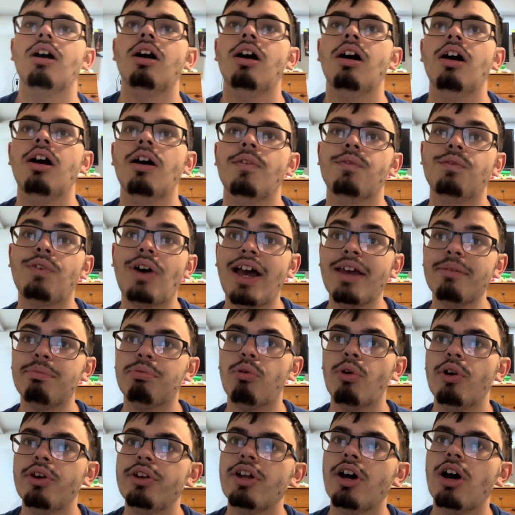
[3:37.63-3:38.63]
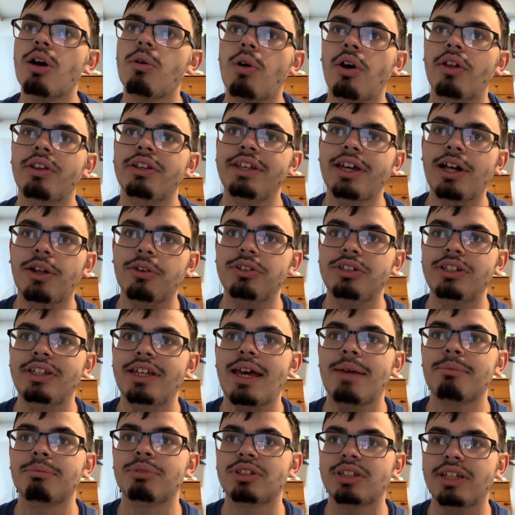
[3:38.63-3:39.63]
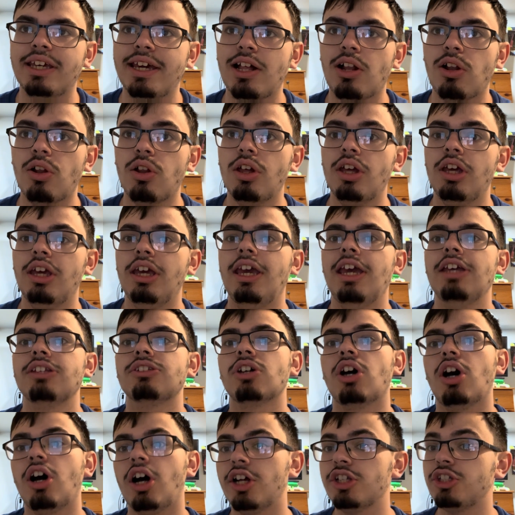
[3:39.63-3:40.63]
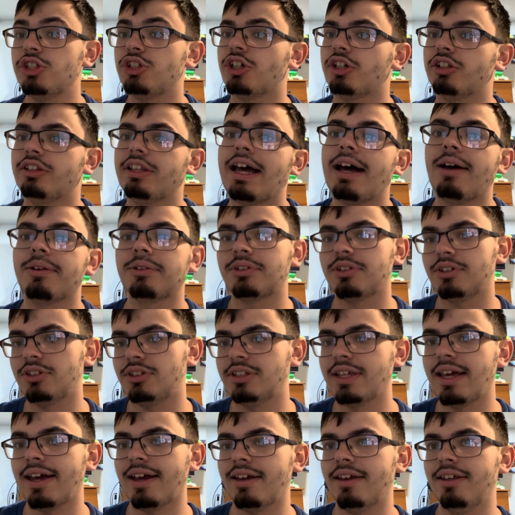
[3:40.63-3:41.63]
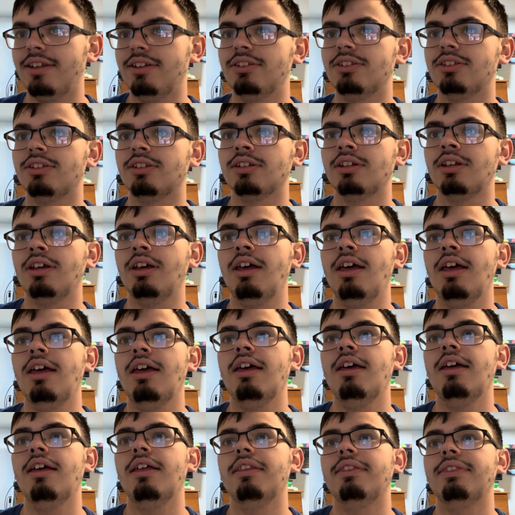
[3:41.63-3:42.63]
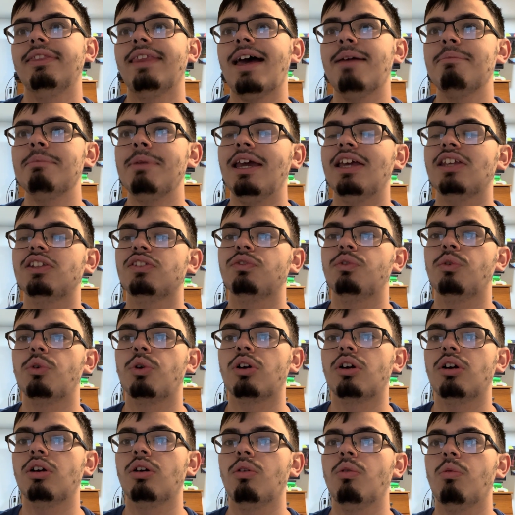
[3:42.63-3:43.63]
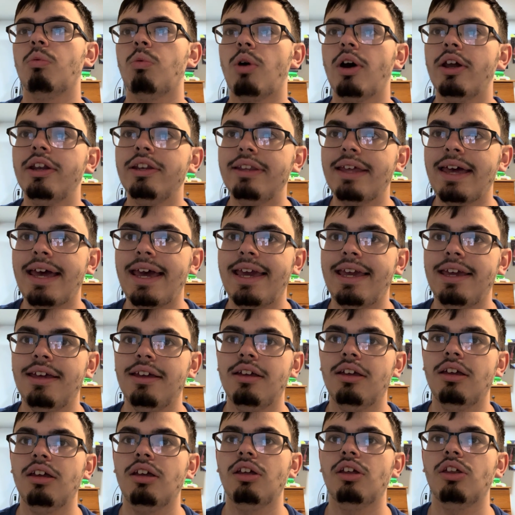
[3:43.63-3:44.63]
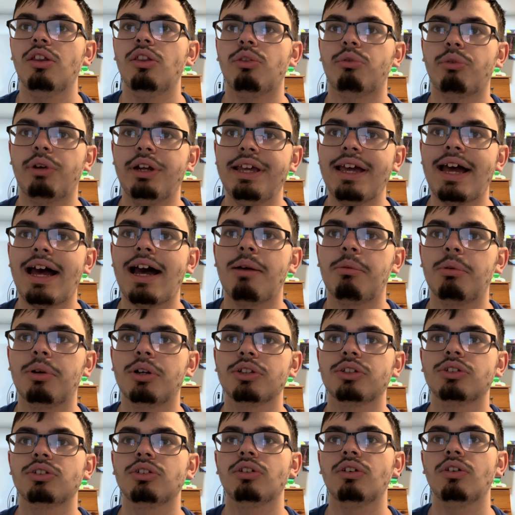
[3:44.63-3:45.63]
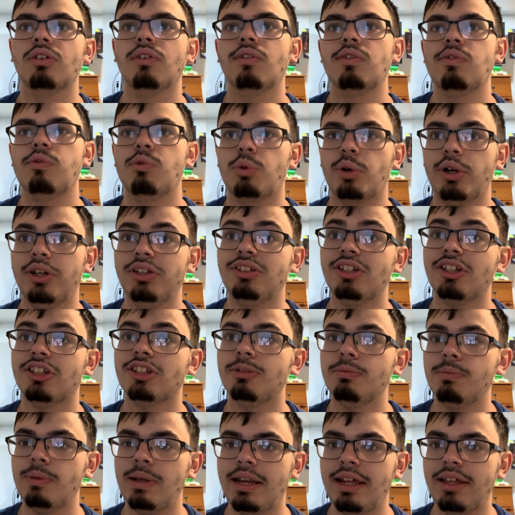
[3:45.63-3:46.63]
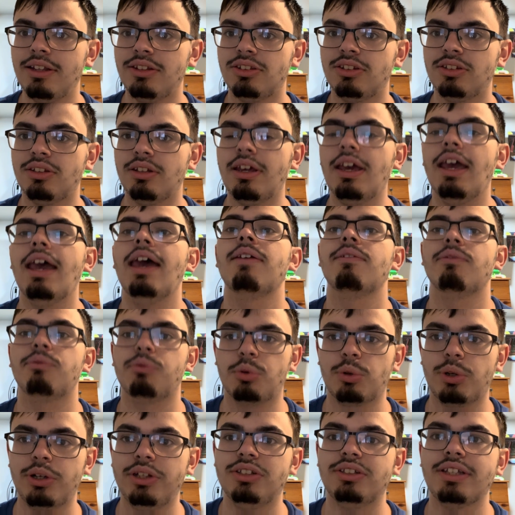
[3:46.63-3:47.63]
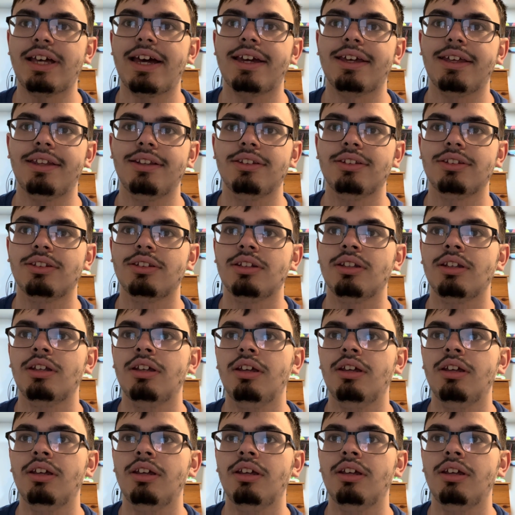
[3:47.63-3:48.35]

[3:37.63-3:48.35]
A 5.0 on the LTM scale is 100,000 seconds. That makes for 1 day, 3 hours, 46 minutes, and 40 seconds.